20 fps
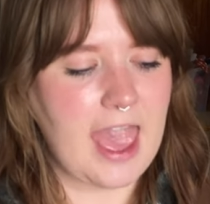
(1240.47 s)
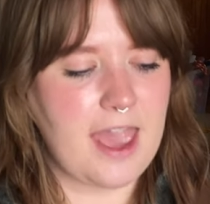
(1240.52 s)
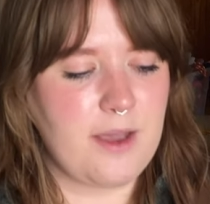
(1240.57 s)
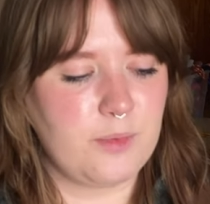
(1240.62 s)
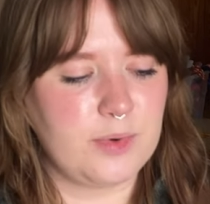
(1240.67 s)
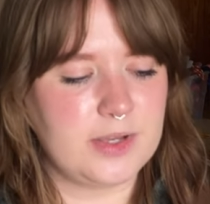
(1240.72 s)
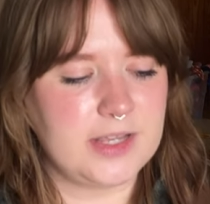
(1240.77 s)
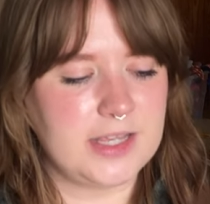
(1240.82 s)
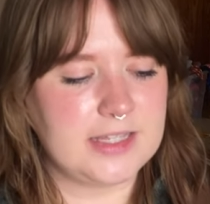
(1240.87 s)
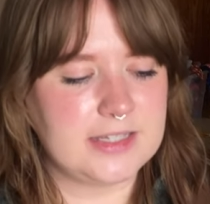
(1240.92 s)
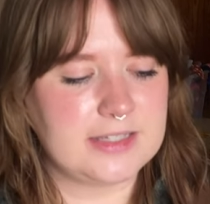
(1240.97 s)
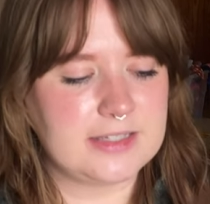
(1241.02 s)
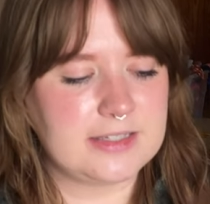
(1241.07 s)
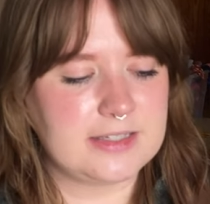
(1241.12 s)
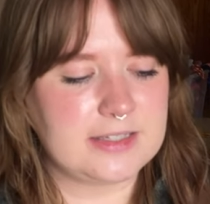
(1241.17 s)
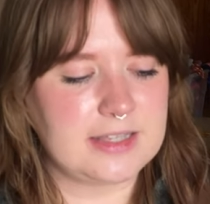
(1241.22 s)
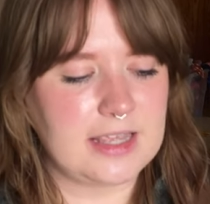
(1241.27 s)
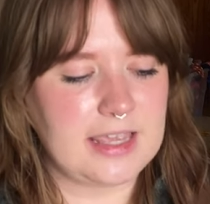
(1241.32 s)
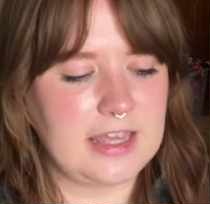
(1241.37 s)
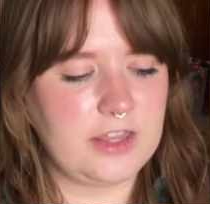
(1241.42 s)
It
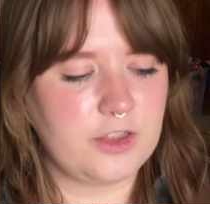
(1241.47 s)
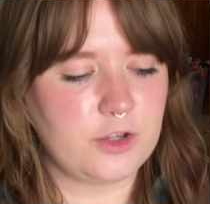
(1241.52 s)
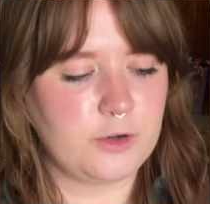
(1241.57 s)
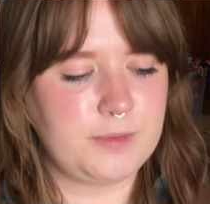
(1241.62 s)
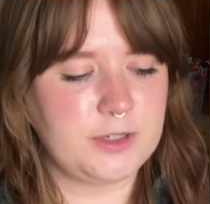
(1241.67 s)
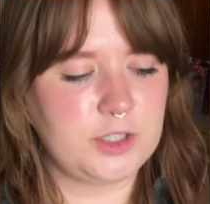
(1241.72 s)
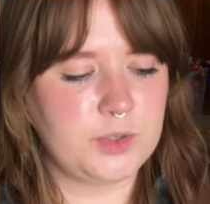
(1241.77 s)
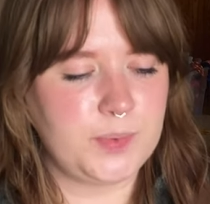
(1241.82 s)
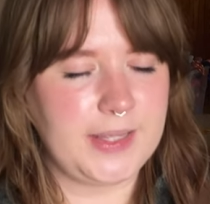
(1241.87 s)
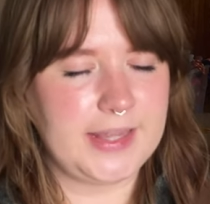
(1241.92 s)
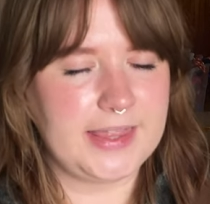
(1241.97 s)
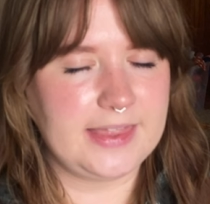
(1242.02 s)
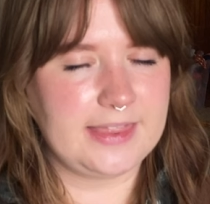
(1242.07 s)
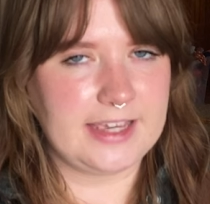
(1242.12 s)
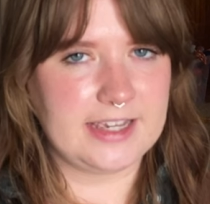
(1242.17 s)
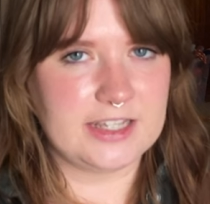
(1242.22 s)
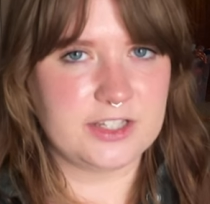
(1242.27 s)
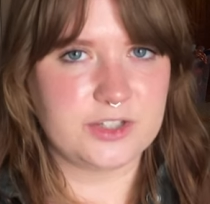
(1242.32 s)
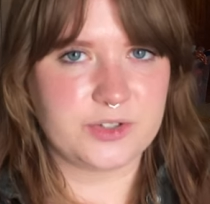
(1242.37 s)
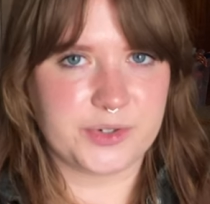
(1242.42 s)
was either between
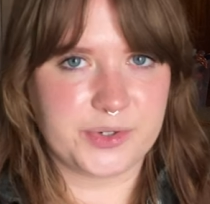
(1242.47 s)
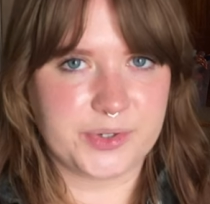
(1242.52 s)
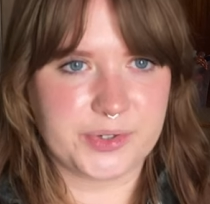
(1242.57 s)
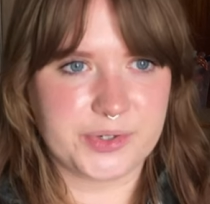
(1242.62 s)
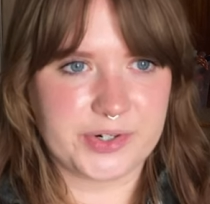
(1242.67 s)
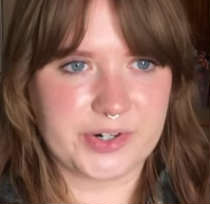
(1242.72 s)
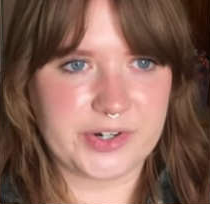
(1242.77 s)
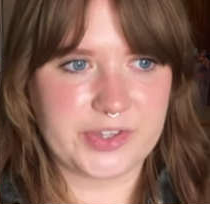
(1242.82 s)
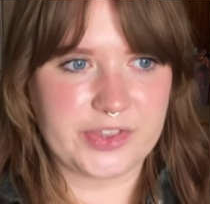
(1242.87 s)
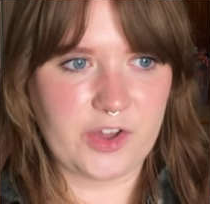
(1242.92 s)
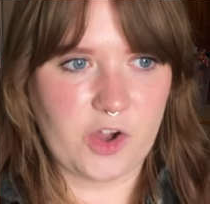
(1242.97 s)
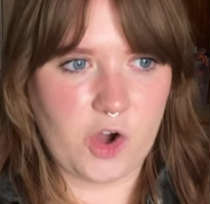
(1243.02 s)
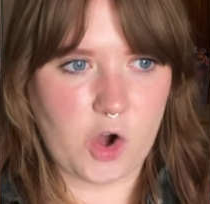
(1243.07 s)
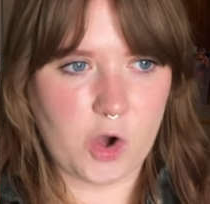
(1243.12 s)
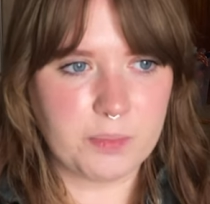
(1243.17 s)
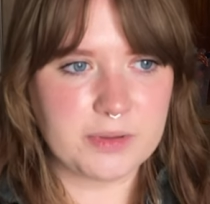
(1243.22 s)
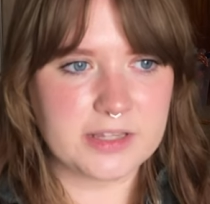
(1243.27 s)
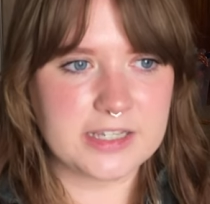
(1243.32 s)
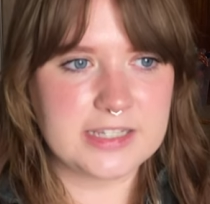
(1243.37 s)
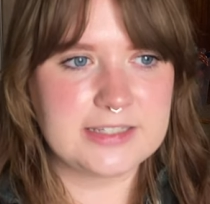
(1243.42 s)
this or The
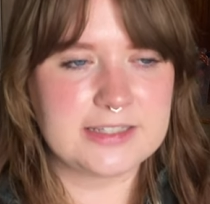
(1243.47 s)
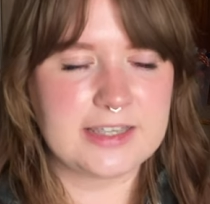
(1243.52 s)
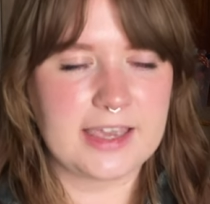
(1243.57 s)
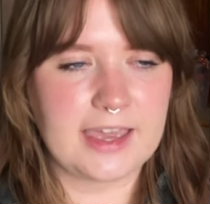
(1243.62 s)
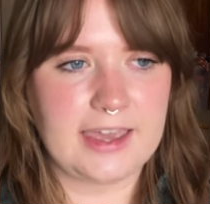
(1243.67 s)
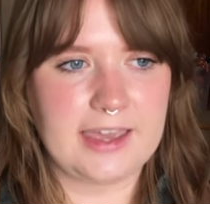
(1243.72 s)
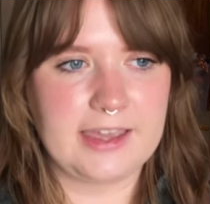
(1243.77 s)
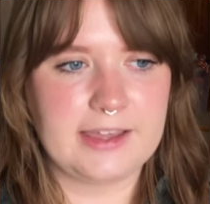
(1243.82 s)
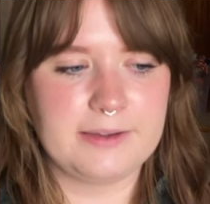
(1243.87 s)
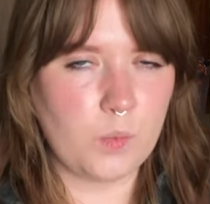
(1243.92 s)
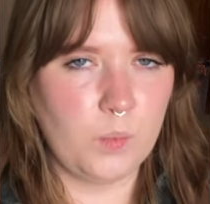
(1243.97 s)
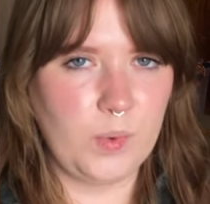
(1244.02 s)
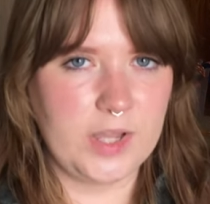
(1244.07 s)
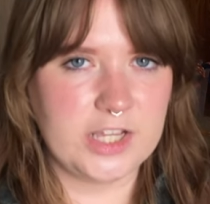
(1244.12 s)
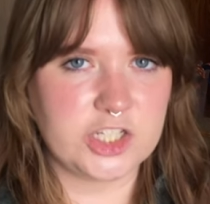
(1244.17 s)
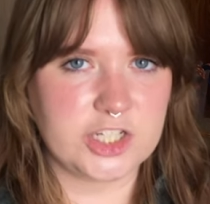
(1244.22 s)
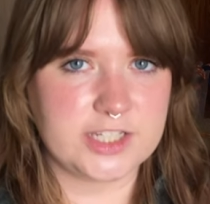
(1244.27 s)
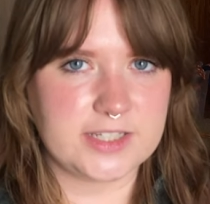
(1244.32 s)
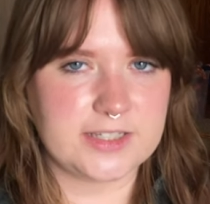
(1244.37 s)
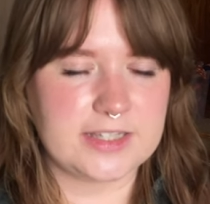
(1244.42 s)
Obelisk Gate,
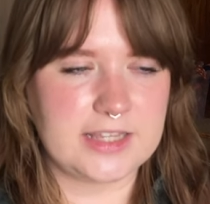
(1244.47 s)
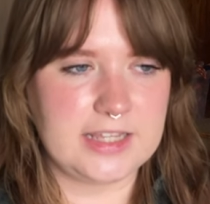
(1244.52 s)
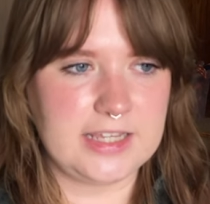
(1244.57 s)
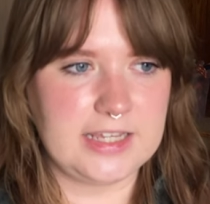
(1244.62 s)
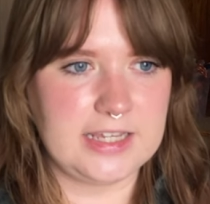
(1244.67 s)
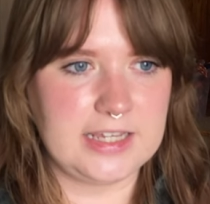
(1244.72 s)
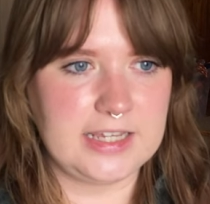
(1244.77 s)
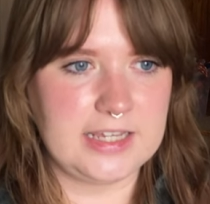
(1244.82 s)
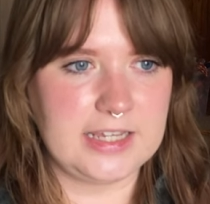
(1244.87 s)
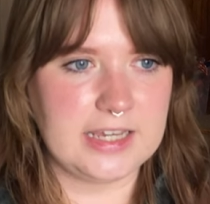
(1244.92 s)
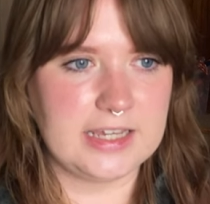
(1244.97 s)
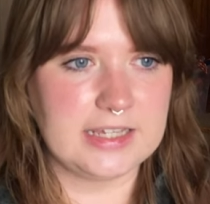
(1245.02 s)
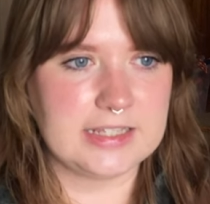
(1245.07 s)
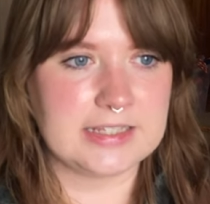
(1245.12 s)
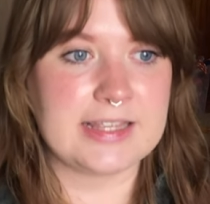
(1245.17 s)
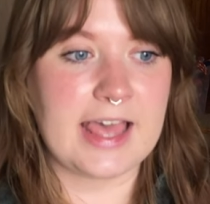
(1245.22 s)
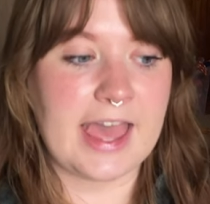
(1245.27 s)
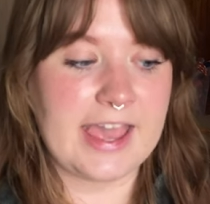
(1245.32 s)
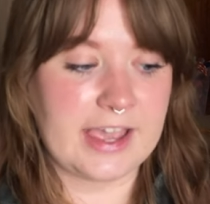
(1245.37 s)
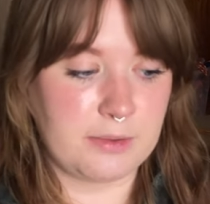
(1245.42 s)
which is the
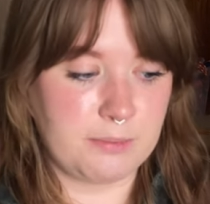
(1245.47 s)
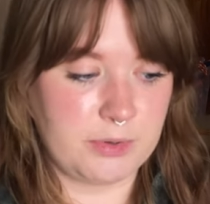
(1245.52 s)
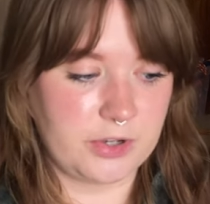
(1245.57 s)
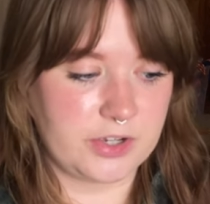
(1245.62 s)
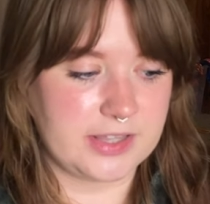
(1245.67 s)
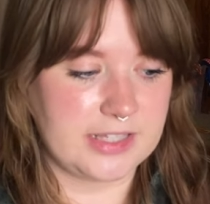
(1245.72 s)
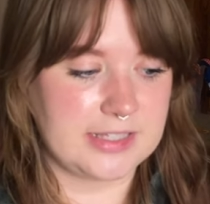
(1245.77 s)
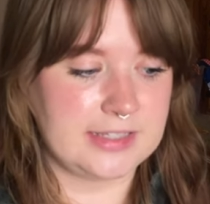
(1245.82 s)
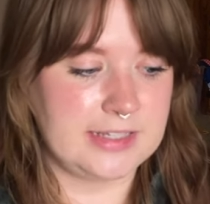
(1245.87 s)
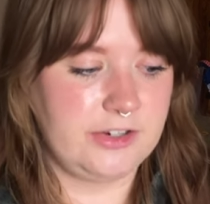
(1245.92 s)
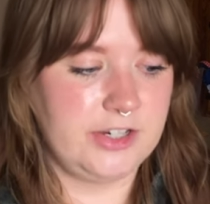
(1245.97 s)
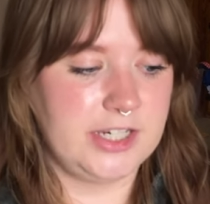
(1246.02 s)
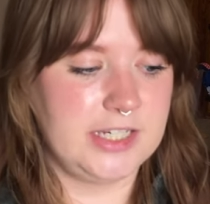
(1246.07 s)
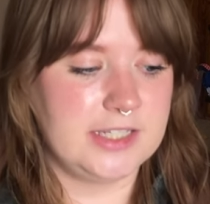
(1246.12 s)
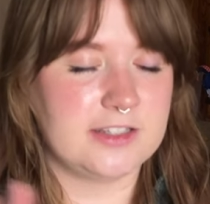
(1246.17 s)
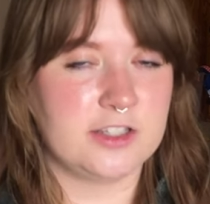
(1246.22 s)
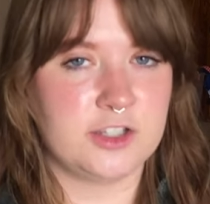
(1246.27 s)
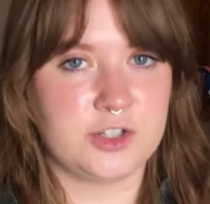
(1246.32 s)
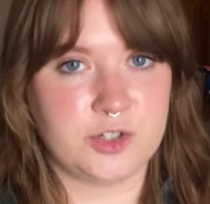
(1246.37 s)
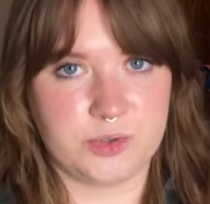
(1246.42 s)
second book in the
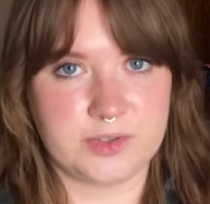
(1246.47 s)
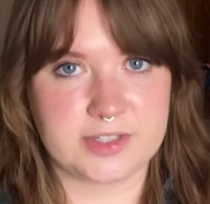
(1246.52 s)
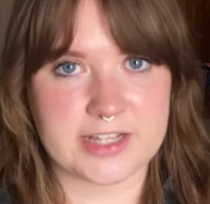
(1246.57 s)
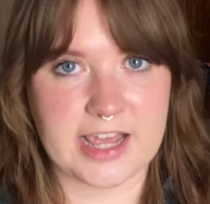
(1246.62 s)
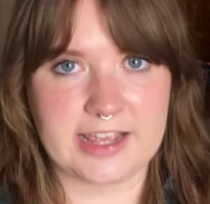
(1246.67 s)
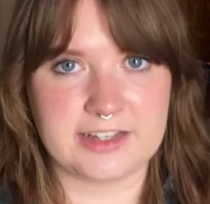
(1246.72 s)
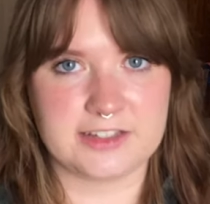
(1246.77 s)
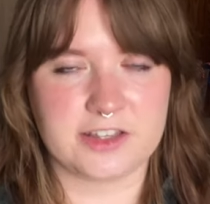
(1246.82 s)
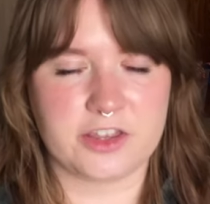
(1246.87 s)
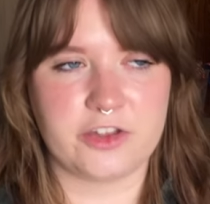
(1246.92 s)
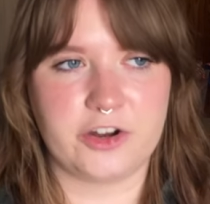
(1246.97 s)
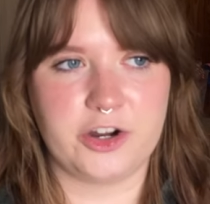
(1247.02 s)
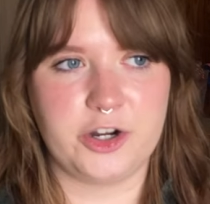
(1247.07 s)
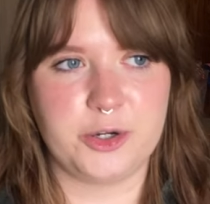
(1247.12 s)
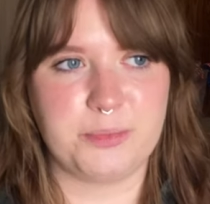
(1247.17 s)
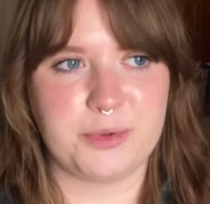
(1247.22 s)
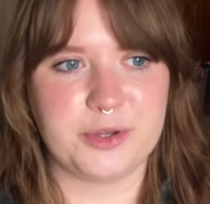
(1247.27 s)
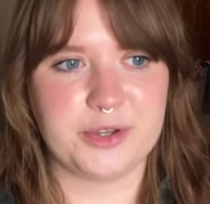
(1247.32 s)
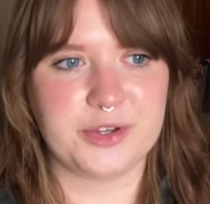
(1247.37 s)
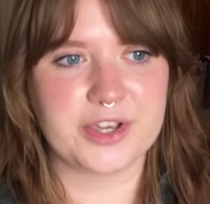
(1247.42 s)
series. Stone Sky is the
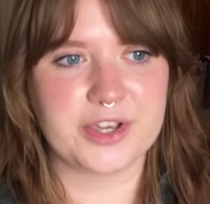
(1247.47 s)
third book.